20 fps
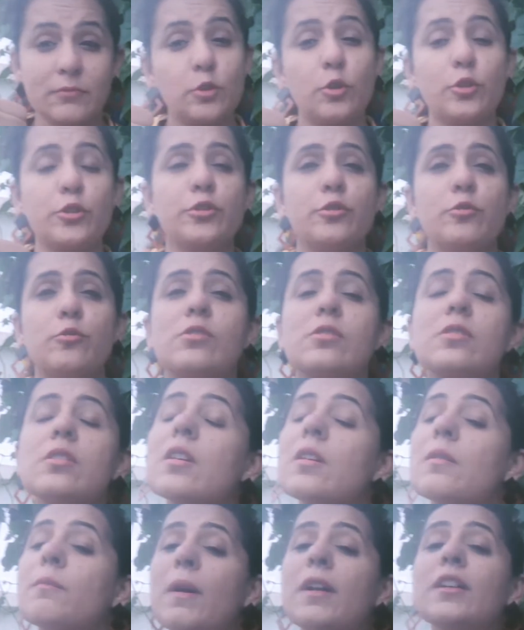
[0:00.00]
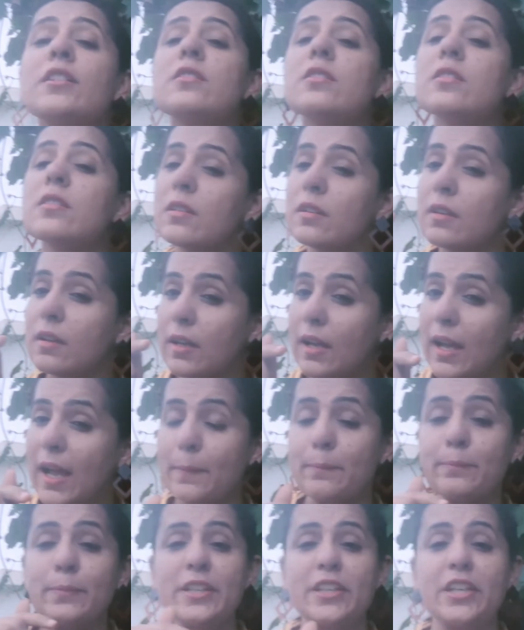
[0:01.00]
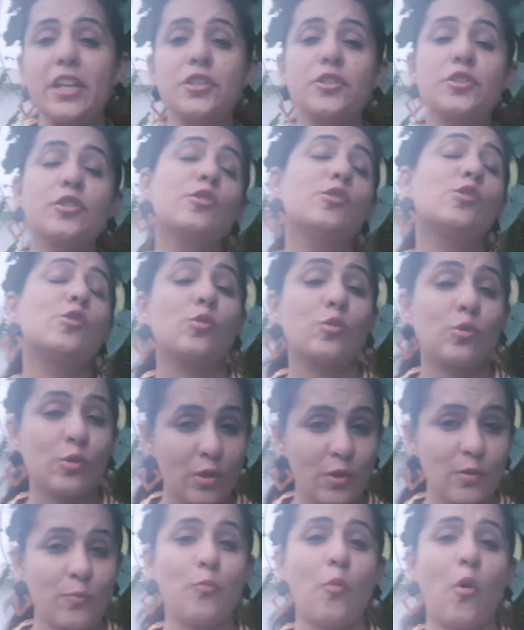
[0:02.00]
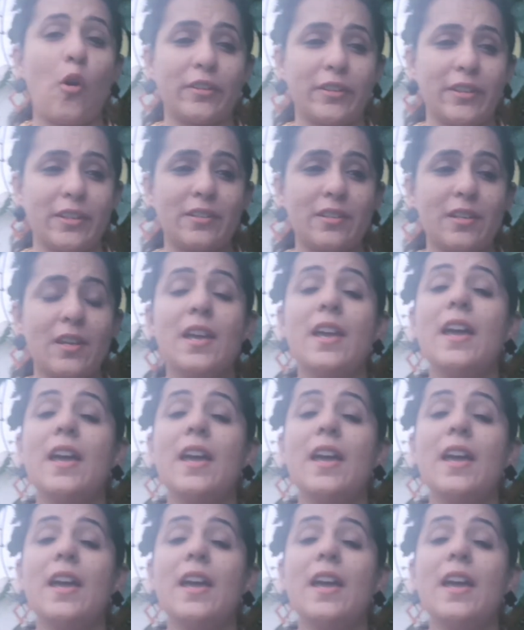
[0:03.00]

good use. But application is important.